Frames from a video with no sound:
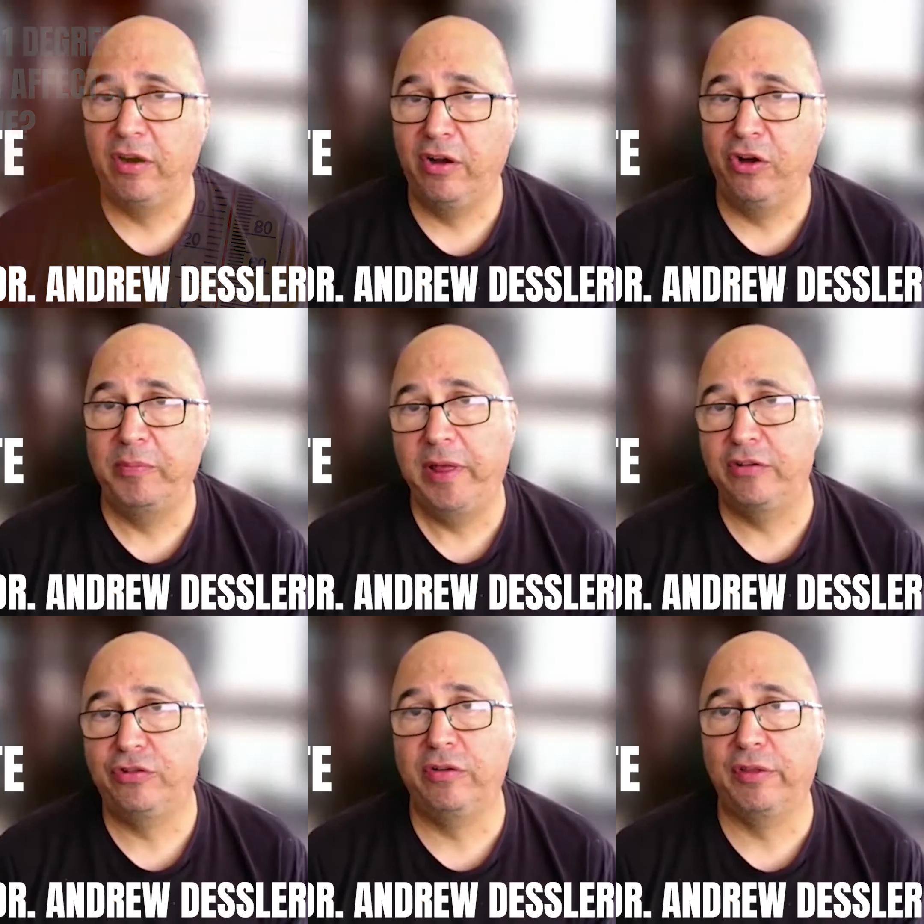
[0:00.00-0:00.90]
their home, they
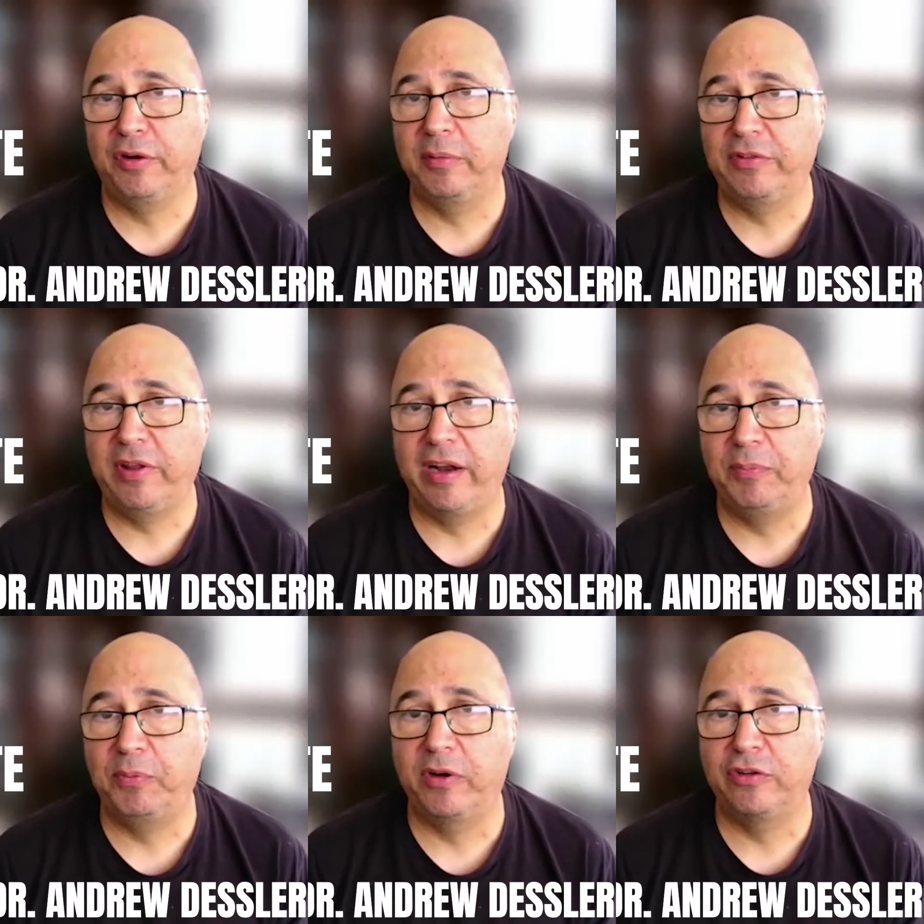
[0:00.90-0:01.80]
can turn the thermostat
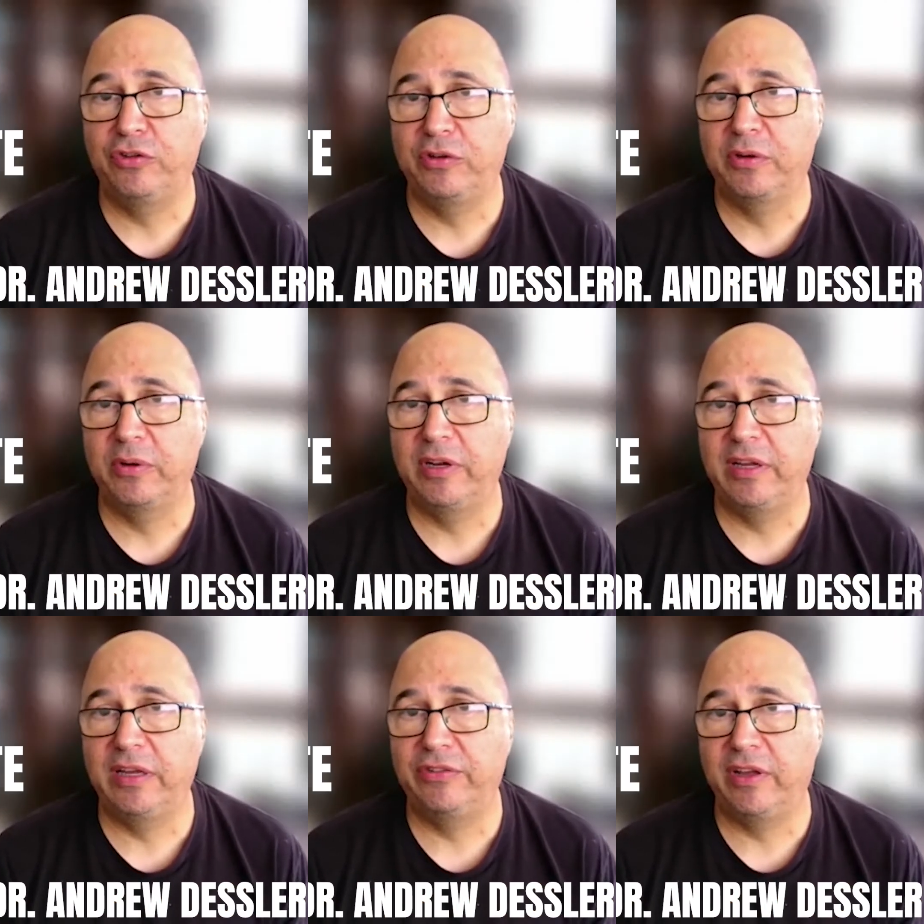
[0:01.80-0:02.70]
up 1 or 2
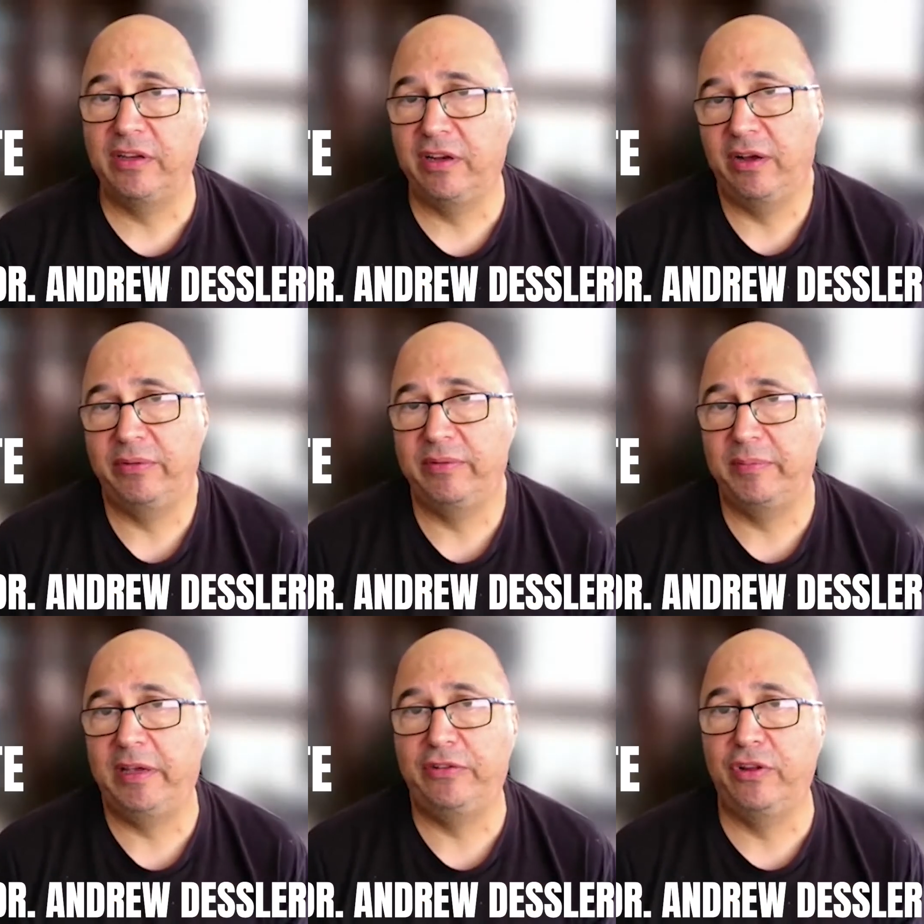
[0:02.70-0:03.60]
degrees and,
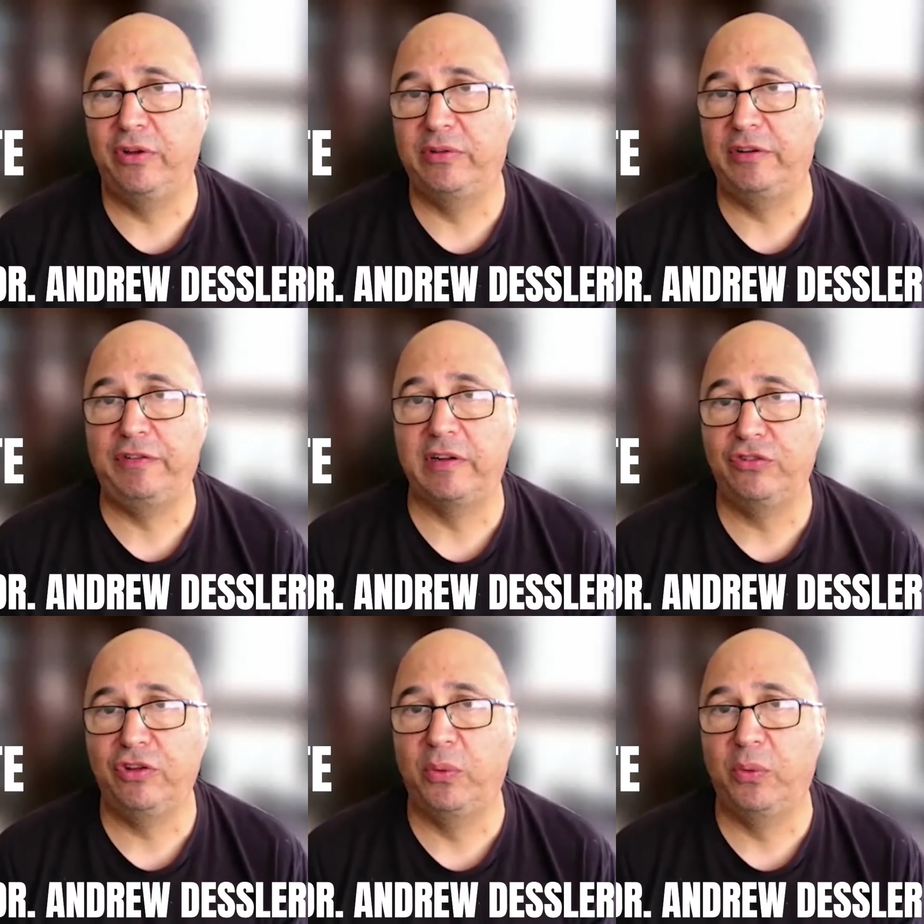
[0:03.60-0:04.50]
it makes no
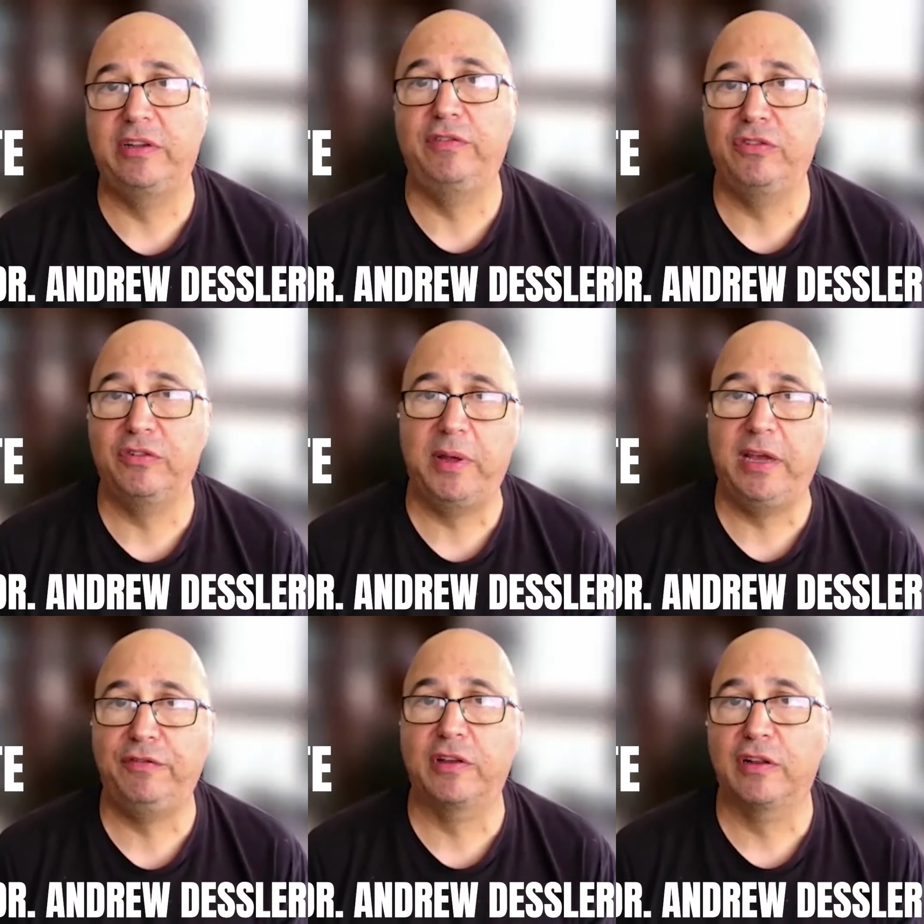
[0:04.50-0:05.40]
difference. So what difference does it
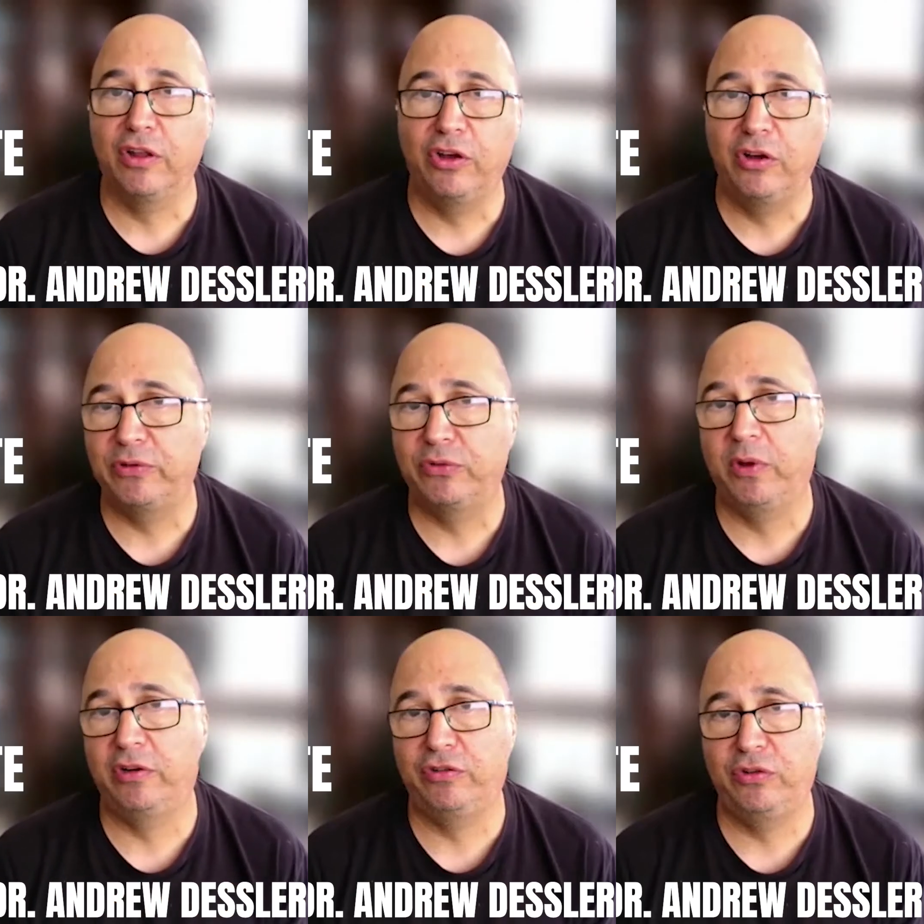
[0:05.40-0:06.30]
make if the globe is
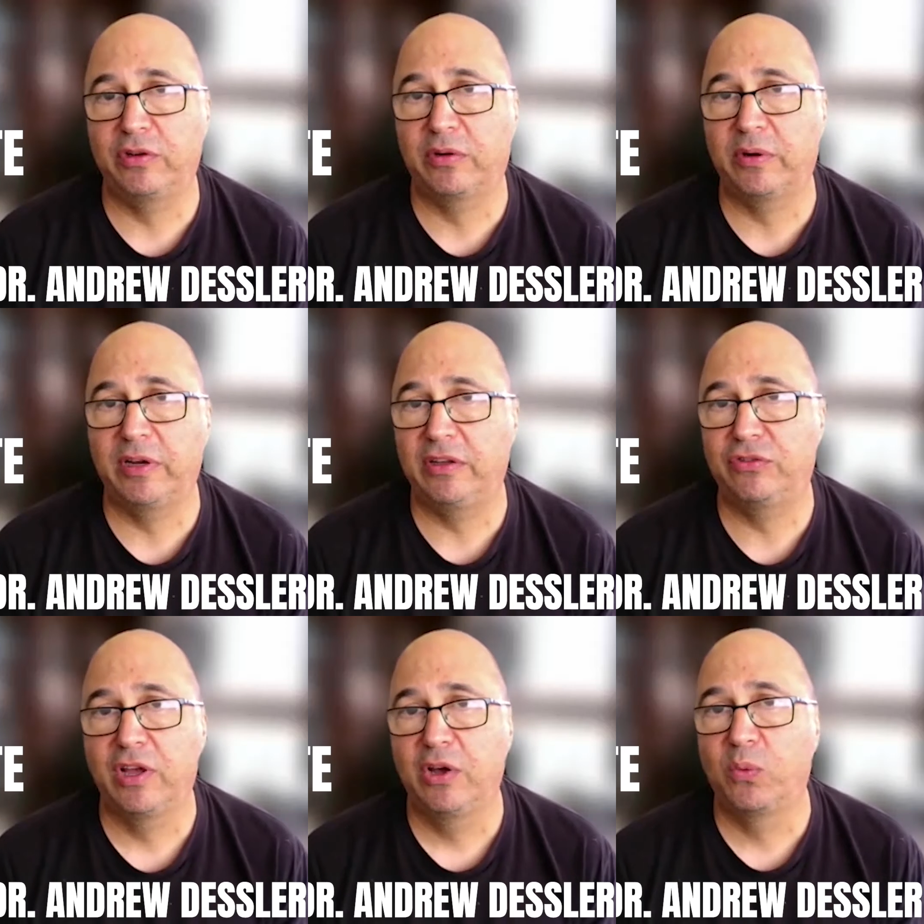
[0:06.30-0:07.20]
1 or 2
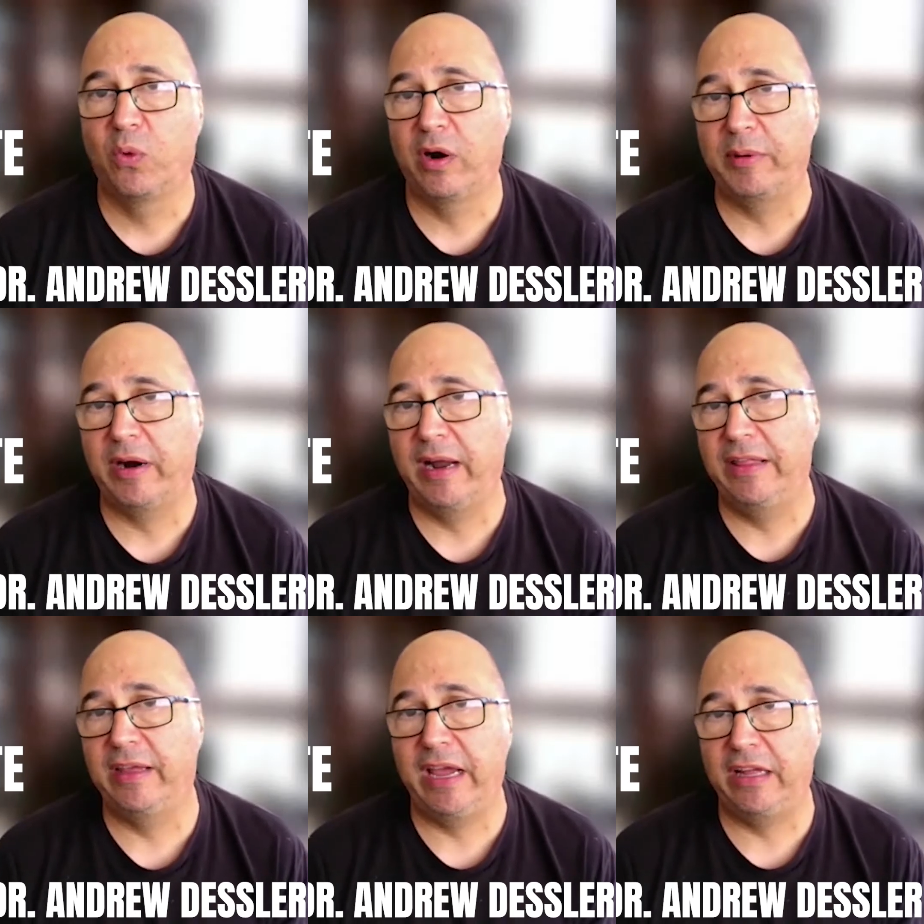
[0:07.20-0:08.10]
degrees warmer?
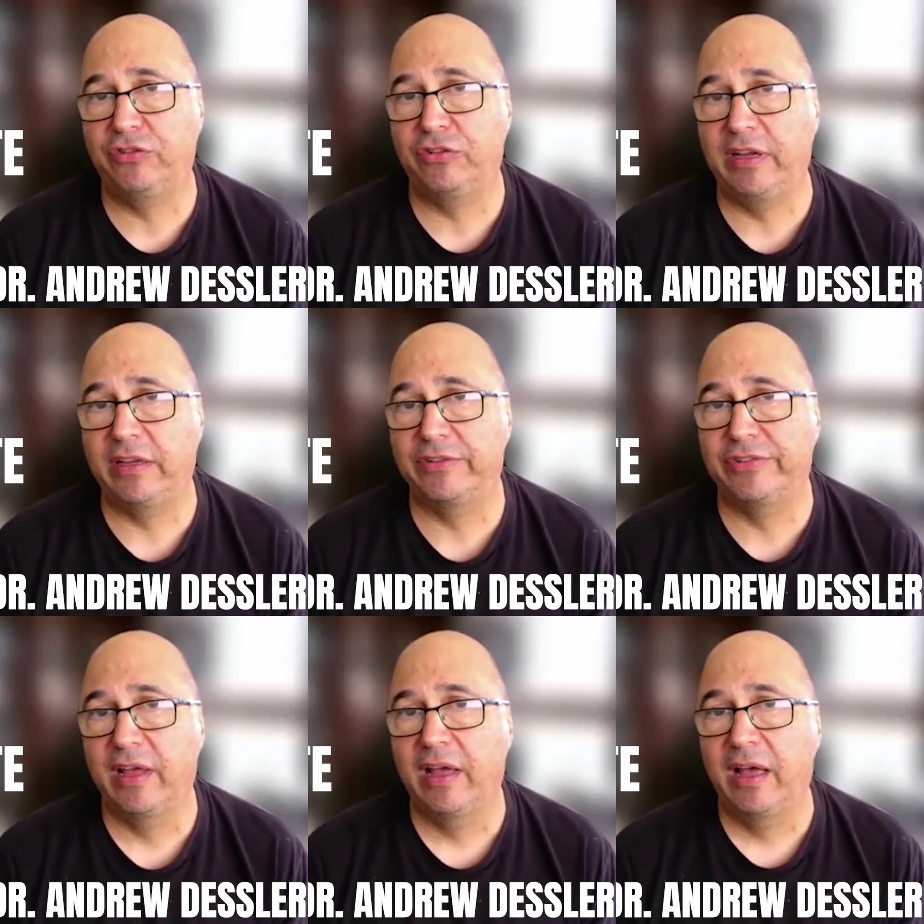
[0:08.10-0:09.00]
And the answer
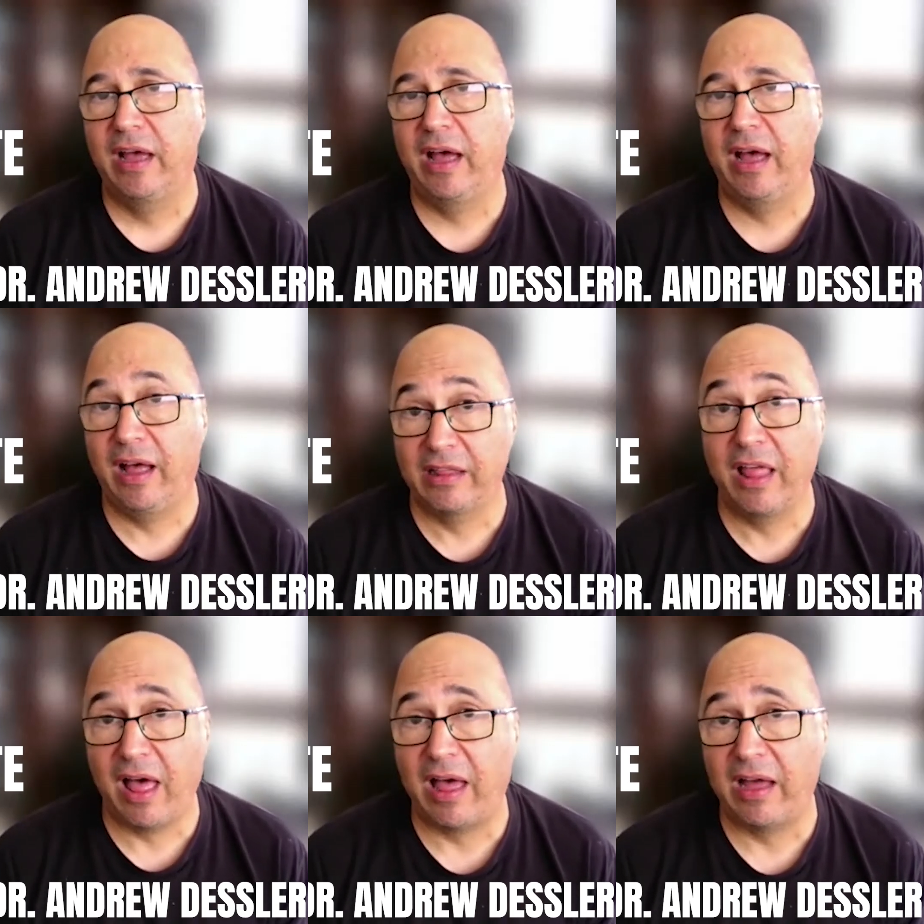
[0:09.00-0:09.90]
is a
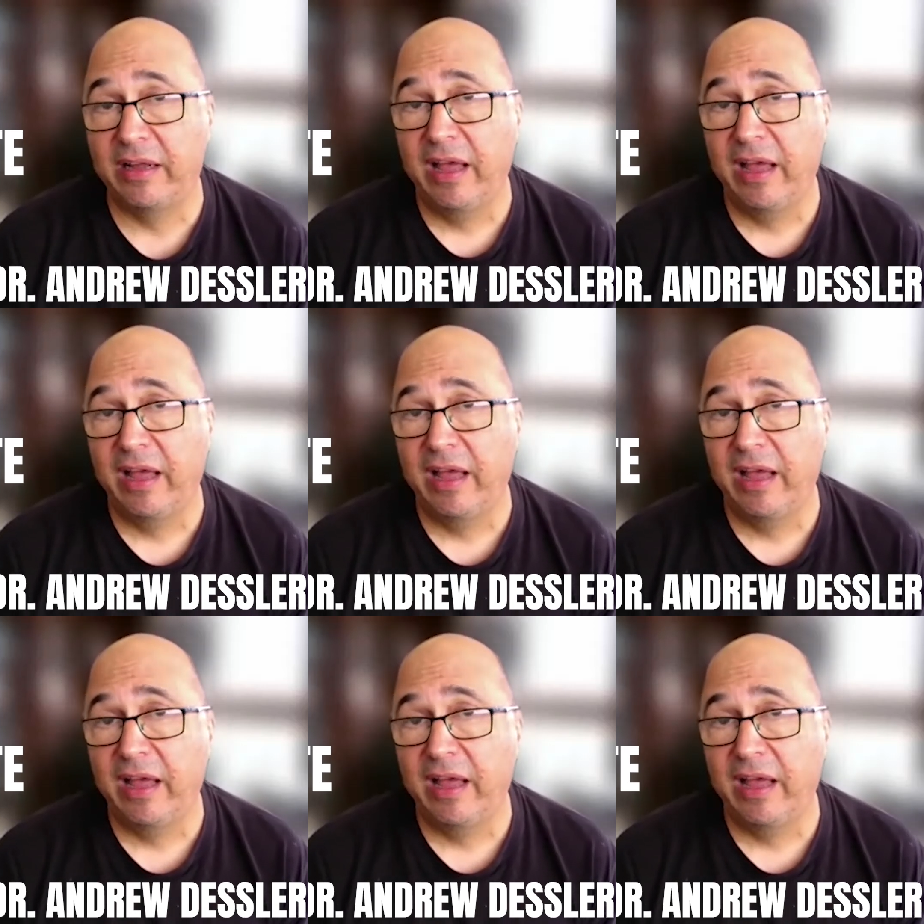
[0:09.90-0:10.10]
lot.